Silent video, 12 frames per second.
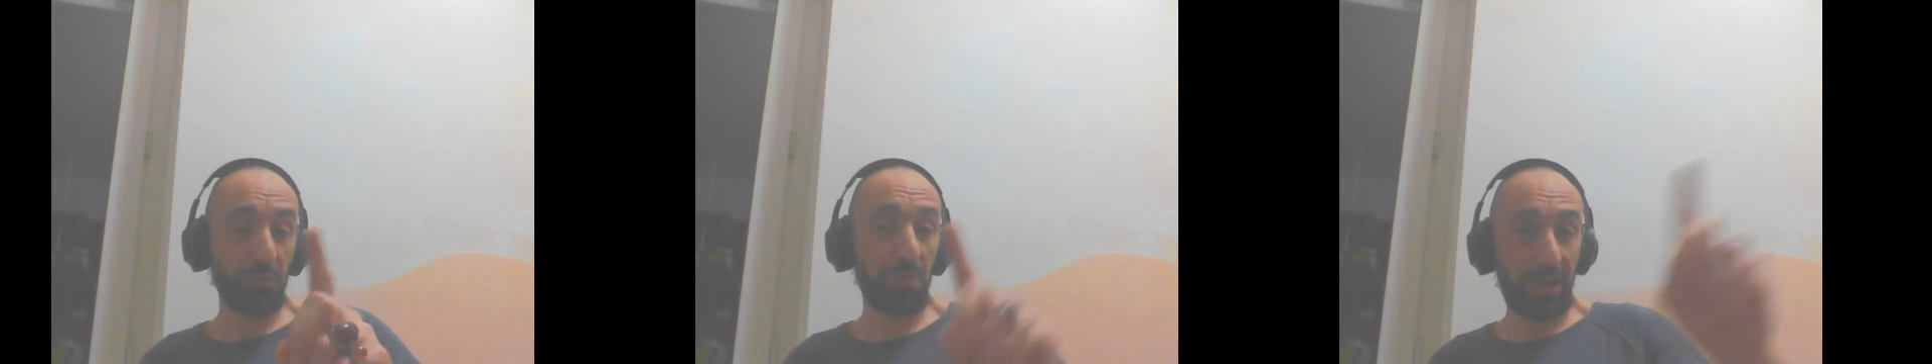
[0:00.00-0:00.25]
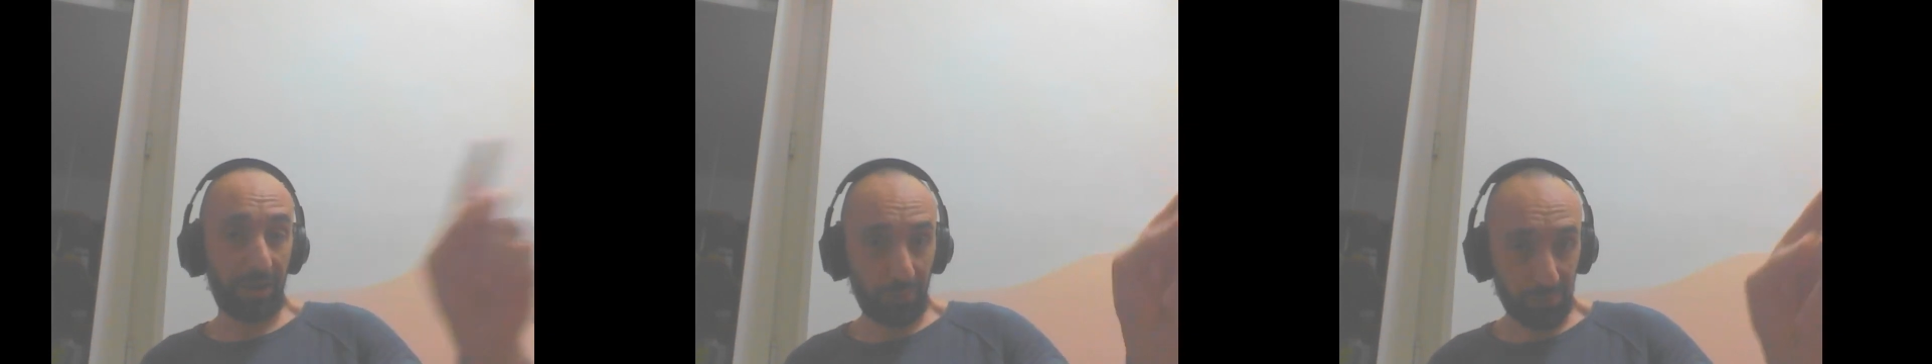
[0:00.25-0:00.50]

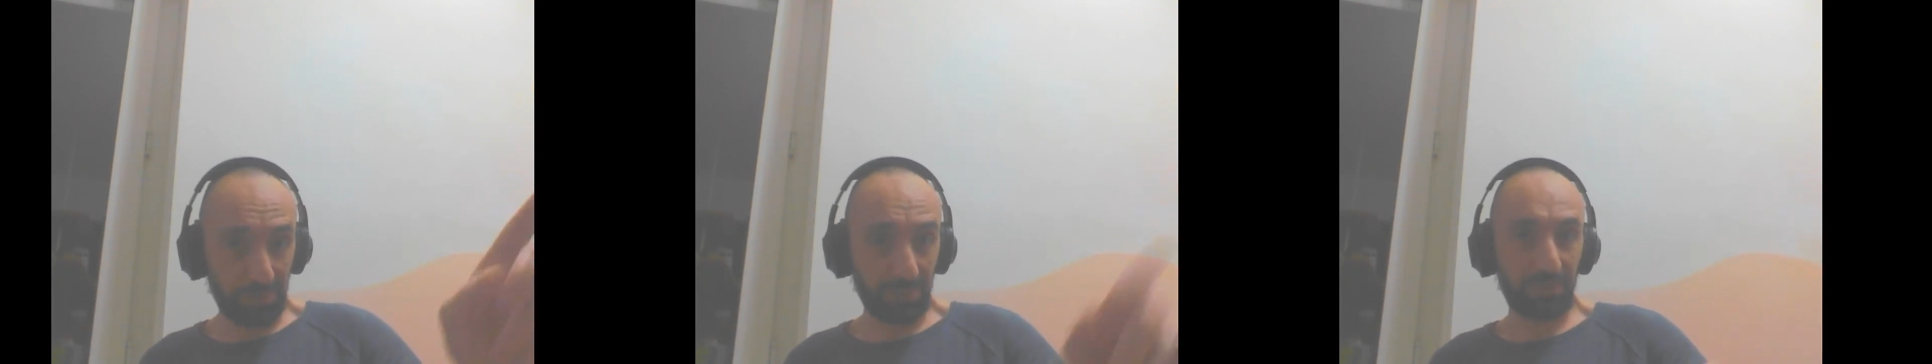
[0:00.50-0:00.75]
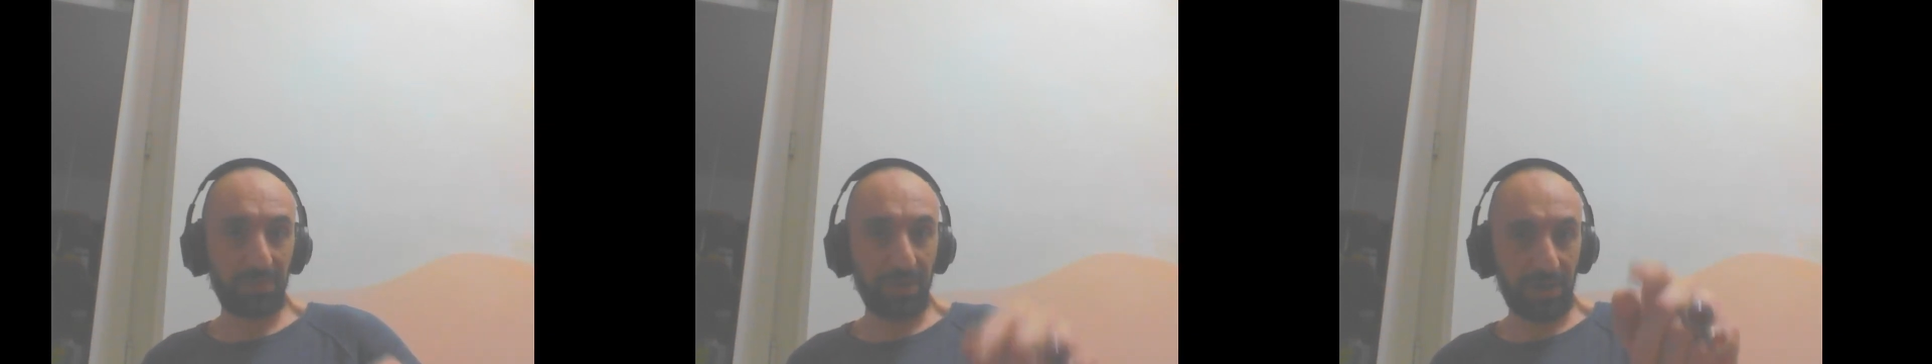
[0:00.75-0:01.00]

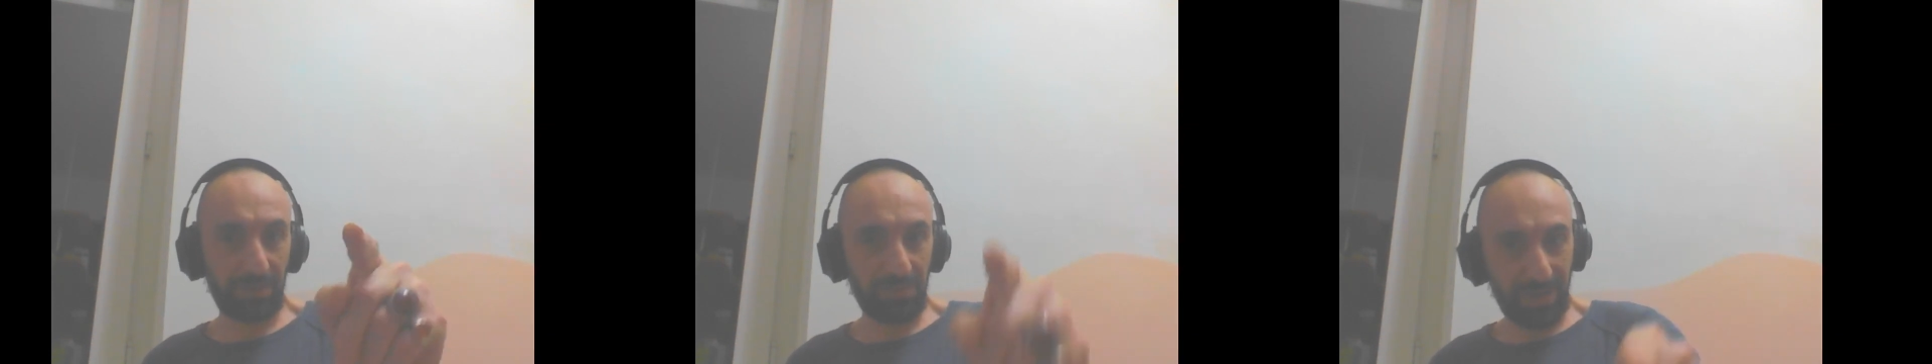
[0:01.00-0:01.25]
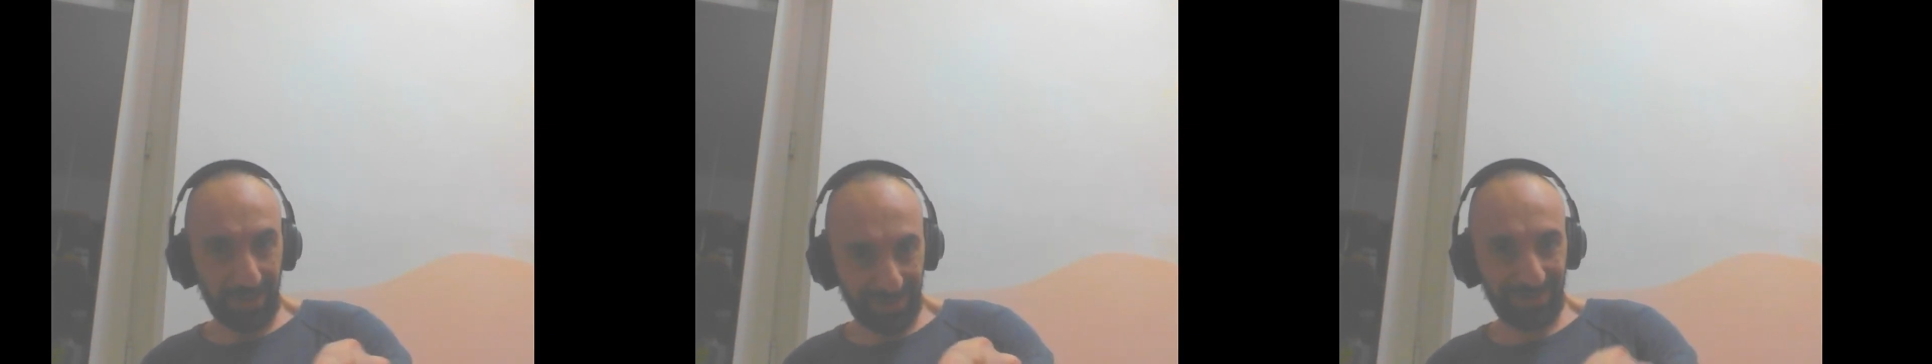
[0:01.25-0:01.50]
Microsoft that
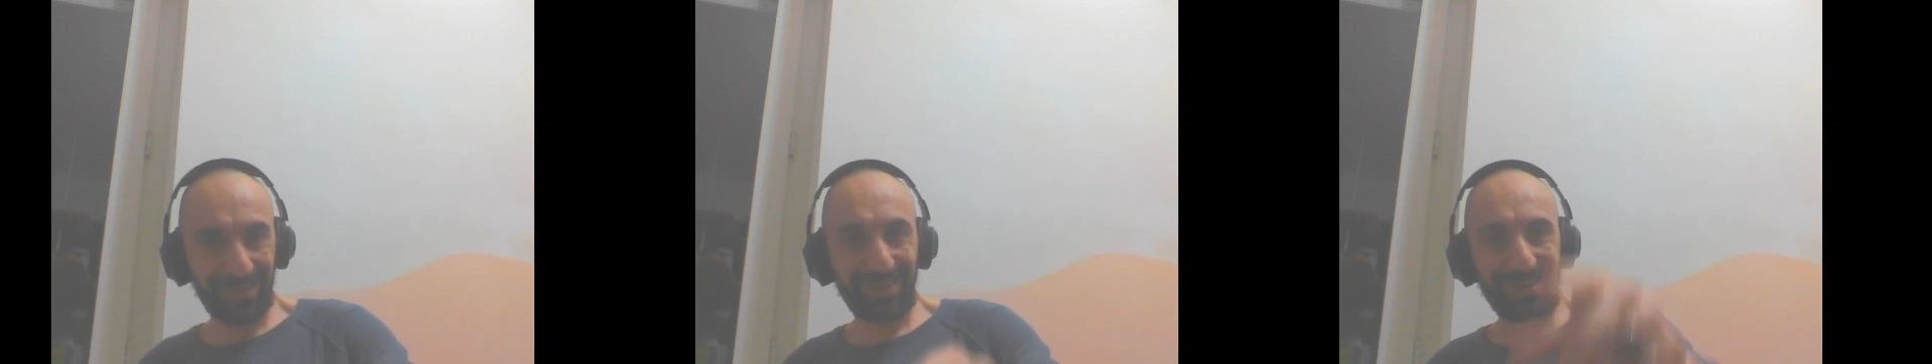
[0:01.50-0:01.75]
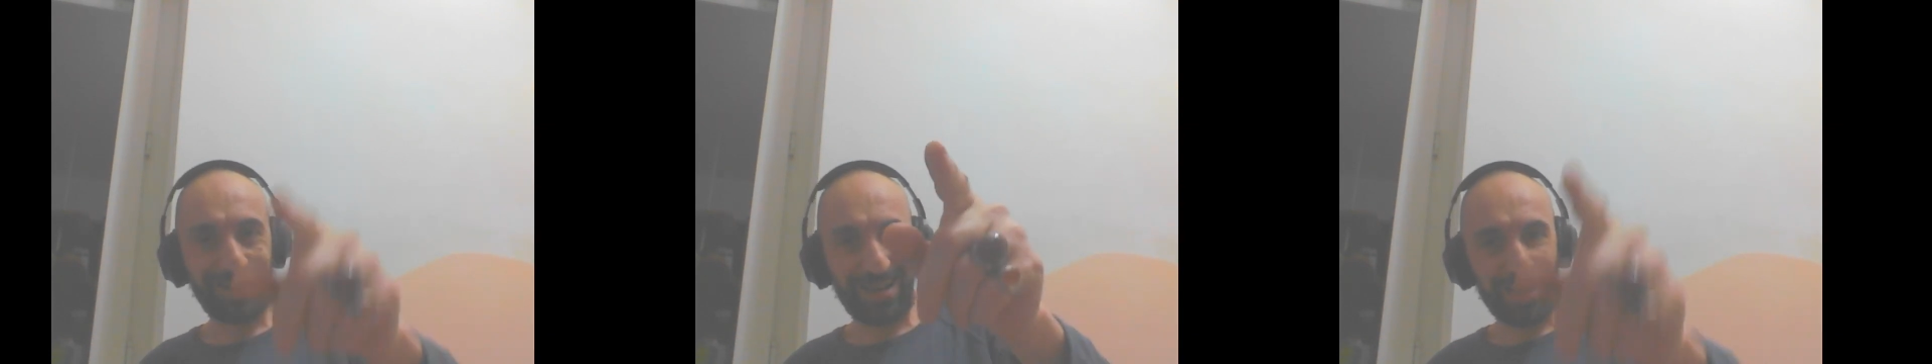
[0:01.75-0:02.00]
make
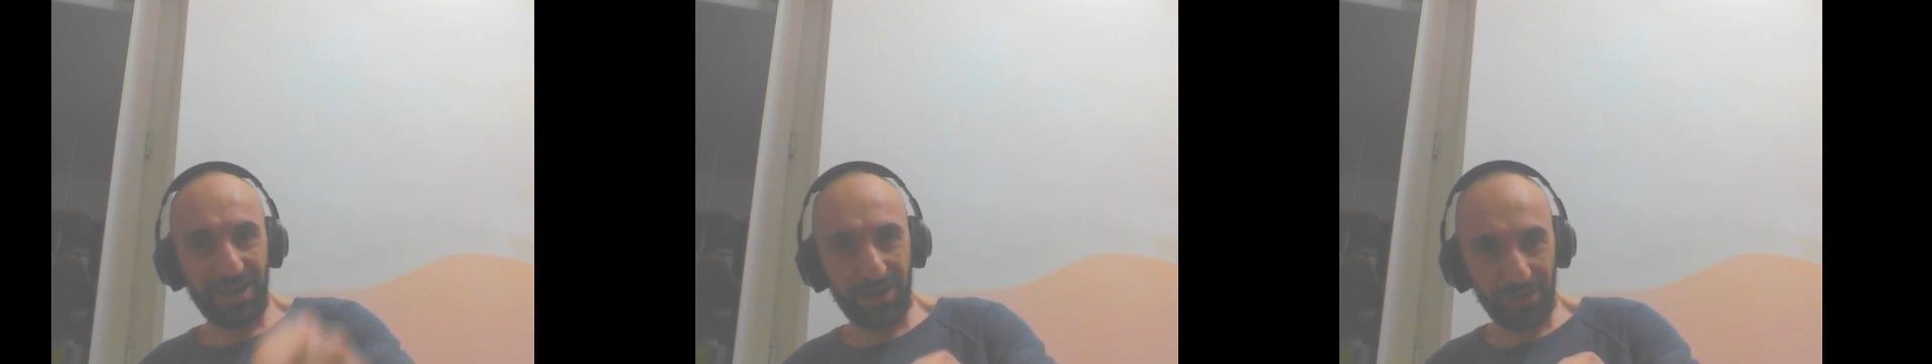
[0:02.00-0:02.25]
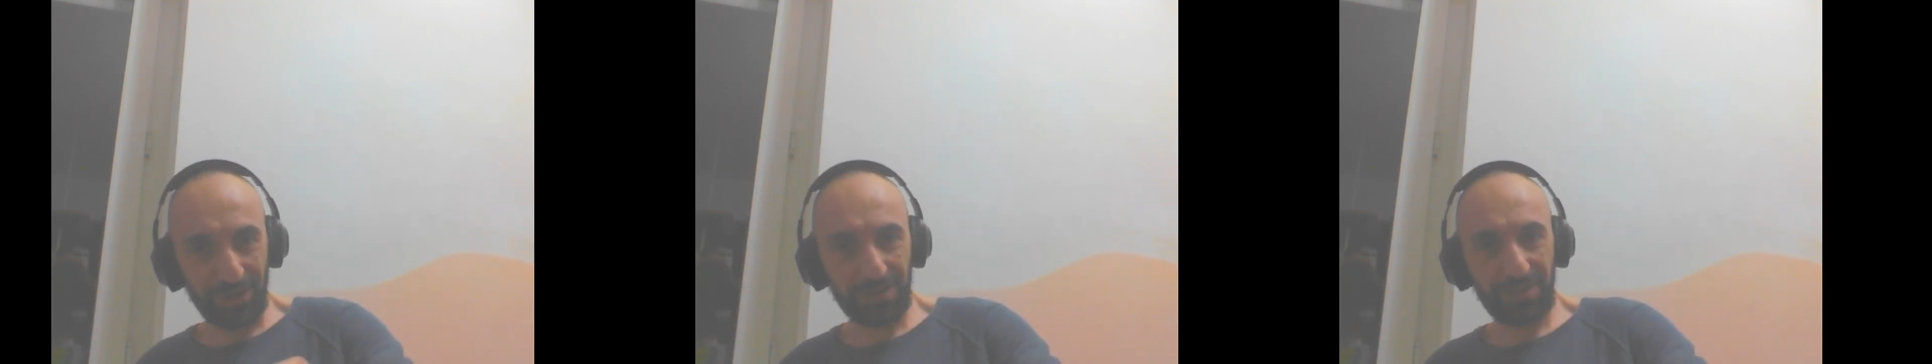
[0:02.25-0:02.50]

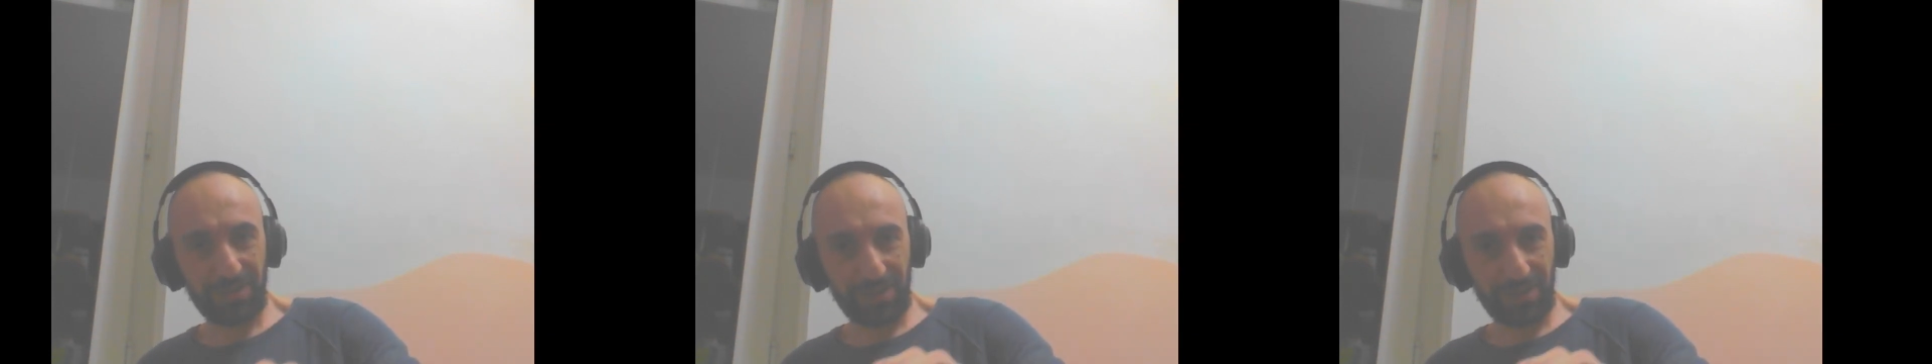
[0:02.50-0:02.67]
Linux